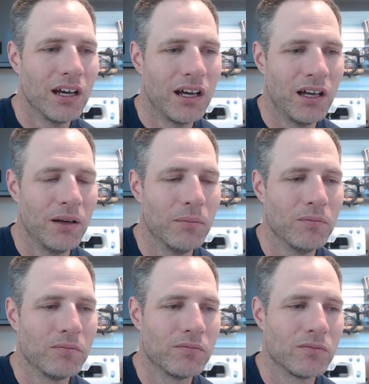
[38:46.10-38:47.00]

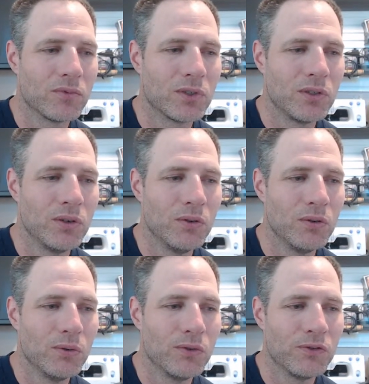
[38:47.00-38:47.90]

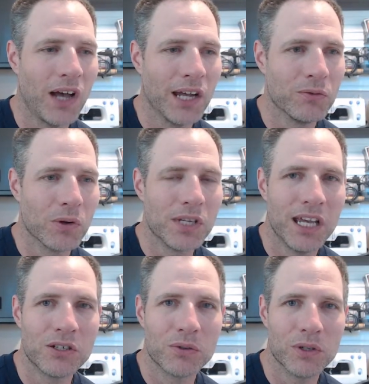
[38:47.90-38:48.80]
to find
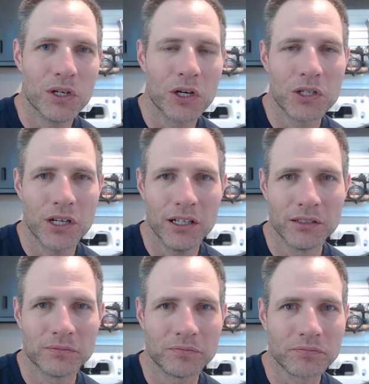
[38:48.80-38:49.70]
rotational inertia
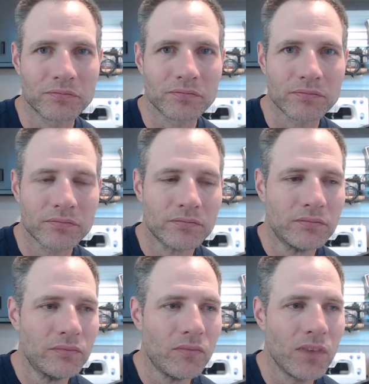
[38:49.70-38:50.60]

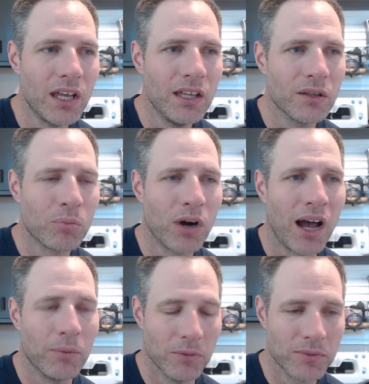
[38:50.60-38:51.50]
in the
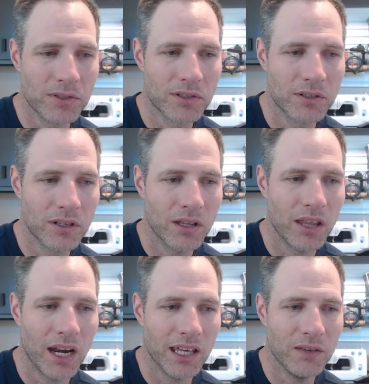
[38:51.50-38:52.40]
problems
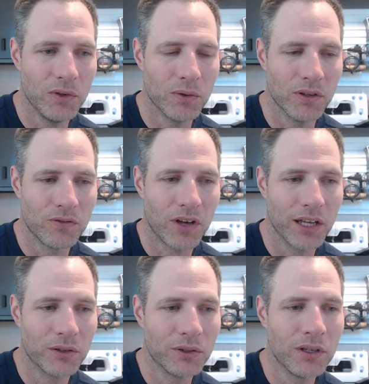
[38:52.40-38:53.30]
that I give you on the
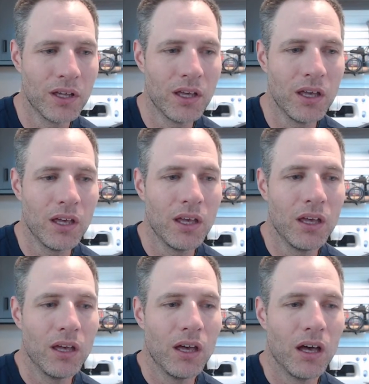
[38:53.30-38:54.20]
final.
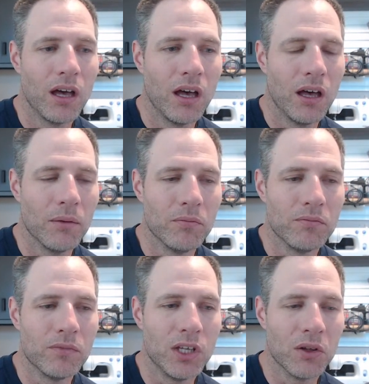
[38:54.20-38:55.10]

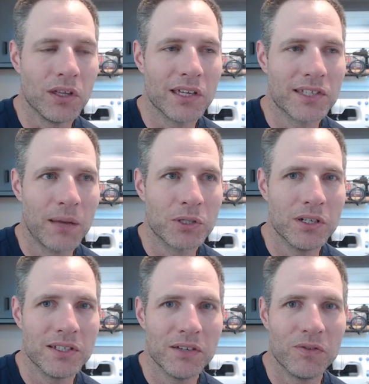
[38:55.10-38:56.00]
The only exception
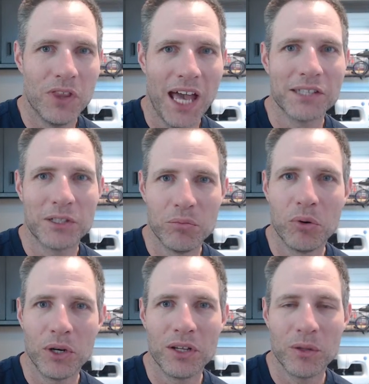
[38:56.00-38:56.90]
is if that's the
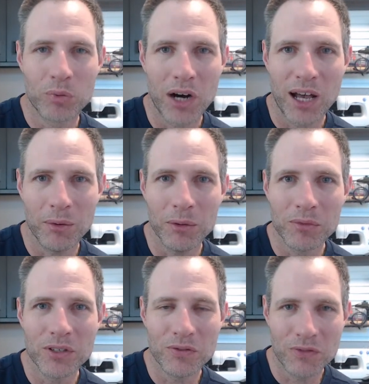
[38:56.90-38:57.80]
point of the
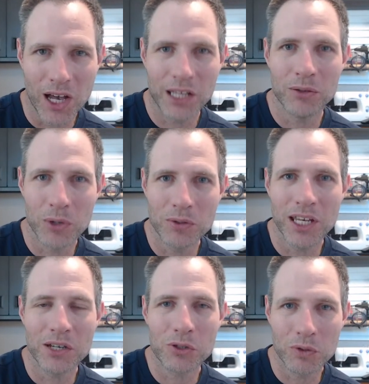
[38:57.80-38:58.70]
problem, to find the
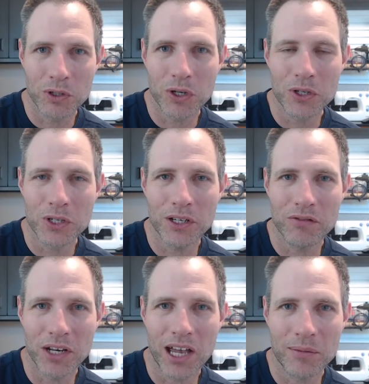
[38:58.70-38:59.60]
rotational inertia of
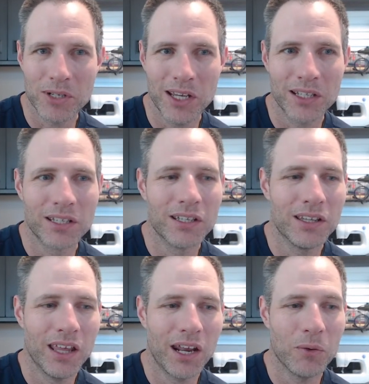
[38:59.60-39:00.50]
an object.
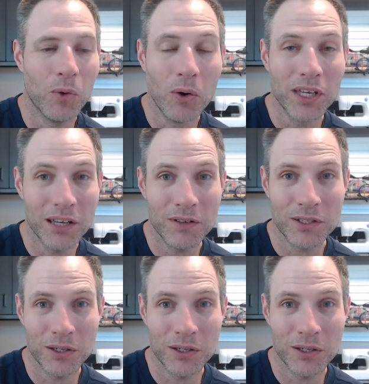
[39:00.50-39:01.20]
Then I won't give it to